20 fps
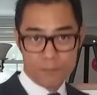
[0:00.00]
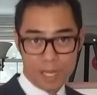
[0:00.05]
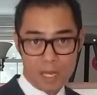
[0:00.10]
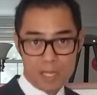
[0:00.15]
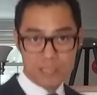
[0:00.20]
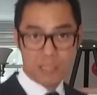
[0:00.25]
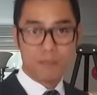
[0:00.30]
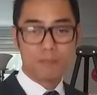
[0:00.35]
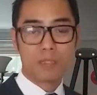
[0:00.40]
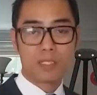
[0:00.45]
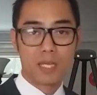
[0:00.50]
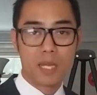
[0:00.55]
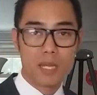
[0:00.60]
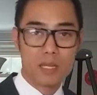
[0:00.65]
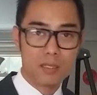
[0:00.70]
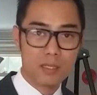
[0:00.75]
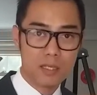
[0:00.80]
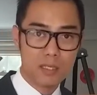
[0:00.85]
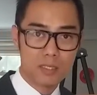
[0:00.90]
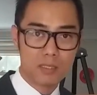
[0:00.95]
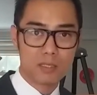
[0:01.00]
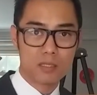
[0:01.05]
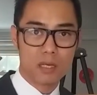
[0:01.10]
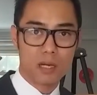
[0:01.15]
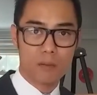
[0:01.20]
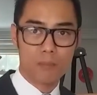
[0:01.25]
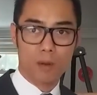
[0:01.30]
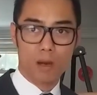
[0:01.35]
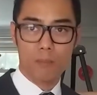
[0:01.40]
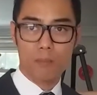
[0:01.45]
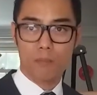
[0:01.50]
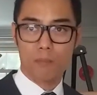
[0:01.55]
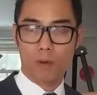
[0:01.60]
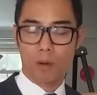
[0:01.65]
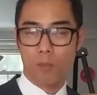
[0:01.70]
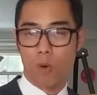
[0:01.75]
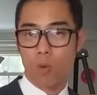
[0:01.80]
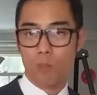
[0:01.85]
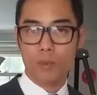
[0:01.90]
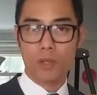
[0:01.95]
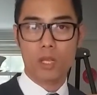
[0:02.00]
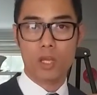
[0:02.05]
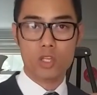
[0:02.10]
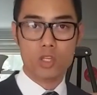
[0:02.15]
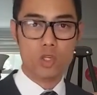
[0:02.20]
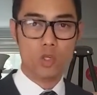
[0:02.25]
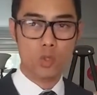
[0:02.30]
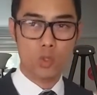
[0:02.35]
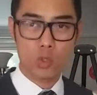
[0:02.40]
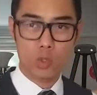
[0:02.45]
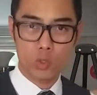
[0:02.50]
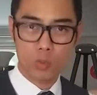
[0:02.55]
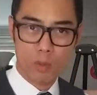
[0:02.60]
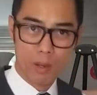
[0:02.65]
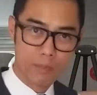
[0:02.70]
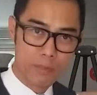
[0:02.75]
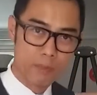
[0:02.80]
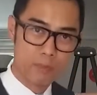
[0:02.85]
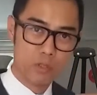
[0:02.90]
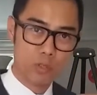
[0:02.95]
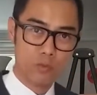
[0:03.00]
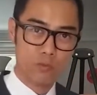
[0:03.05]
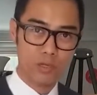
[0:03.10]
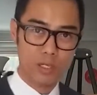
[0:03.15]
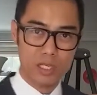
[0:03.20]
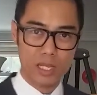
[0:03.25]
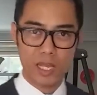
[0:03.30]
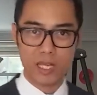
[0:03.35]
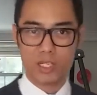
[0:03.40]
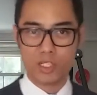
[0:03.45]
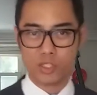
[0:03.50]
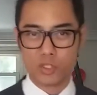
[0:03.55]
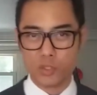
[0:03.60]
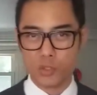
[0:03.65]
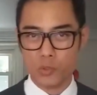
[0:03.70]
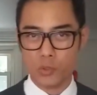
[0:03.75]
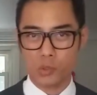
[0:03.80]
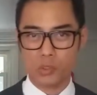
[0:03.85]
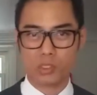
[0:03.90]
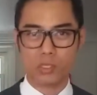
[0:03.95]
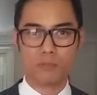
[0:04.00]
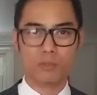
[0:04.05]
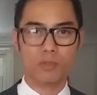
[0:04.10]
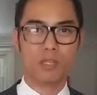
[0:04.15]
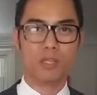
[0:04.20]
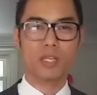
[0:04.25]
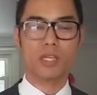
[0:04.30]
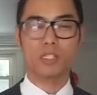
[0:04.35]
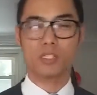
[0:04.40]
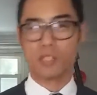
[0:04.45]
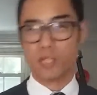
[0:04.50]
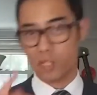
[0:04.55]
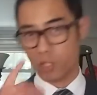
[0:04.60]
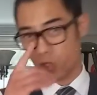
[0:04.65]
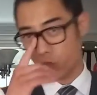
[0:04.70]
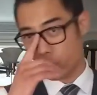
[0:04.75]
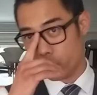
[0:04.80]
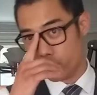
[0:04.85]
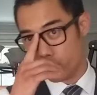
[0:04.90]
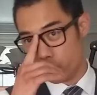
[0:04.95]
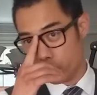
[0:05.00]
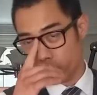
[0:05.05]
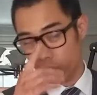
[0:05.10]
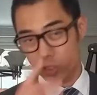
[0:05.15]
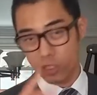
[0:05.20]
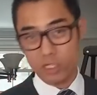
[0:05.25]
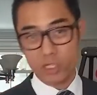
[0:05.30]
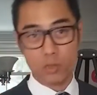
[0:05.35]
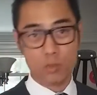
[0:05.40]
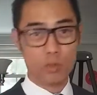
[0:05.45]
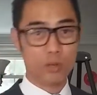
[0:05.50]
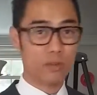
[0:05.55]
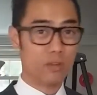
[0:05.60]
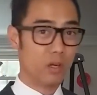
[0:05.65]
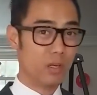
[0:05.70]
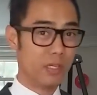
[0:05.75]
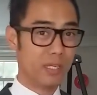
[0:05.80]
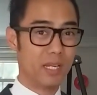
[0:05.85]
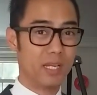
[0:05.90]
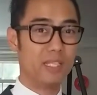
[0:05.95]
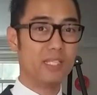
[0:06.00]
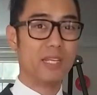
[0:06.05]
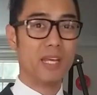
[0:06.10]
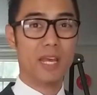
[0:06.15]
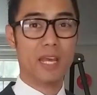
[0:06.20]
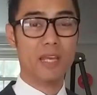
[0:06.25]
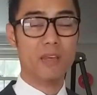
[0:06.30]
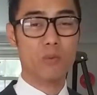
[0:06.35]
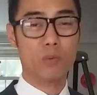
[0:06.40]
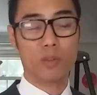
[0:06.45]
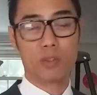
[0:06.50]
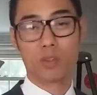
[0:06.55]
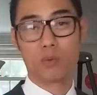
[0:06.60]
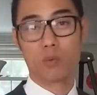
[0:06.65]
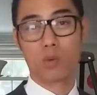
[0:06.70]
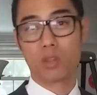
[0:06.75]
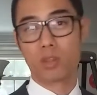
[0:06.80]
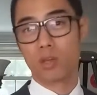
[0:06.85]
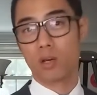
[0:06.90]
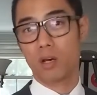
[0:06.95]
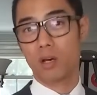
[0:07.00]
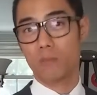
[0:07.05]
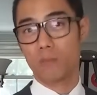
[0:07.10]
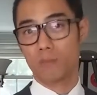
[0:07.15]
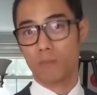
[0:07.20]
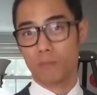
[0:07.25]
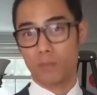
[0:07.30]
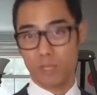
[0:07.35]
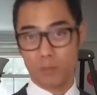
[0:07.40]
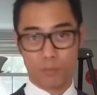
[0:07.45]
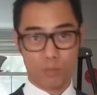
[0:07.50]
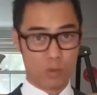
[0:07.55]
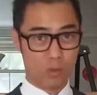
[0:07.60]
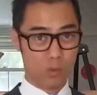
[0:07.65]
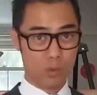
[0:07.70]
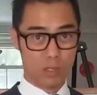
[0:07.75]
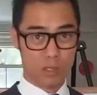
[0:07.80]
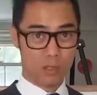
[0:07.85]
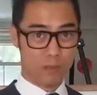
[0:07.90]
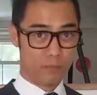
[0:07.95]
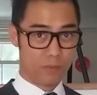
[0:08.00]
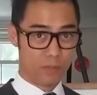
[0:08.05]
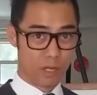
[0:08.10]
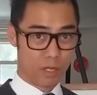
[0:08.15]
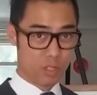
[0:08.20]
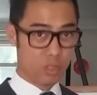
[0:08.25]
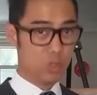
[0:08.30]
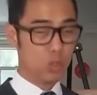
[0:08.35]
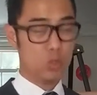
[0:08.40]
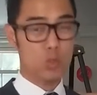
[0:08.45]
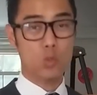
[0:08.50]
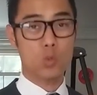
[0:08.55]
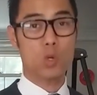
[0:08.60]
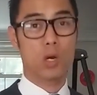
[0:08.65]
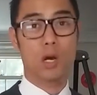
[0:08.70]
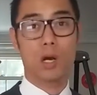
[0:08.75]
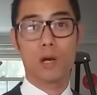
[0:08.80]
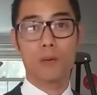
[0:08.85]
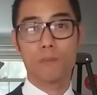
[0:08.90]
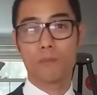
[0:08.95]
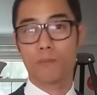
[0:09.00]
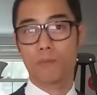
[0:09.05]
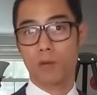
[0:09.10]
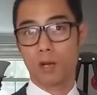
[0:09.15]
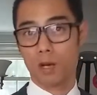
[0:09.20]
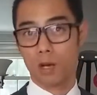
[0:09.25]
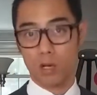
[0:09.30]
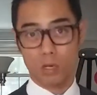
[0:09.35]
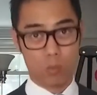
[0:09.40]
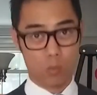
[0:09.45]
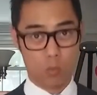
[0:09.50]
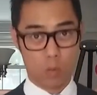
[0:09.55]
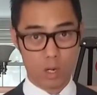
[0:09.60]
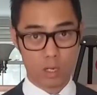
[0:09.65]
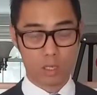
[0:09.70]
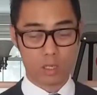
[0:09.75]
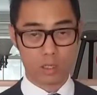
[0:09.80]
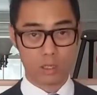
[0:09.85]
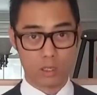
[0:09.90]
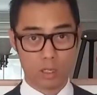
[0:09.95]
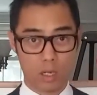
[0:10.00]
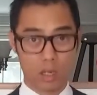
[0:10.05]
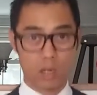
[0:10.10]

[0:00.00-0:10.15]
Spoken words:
as I'm saying this, I'm hoping that you might be able to relate it to some of the things that you deal with on day to day with people that you work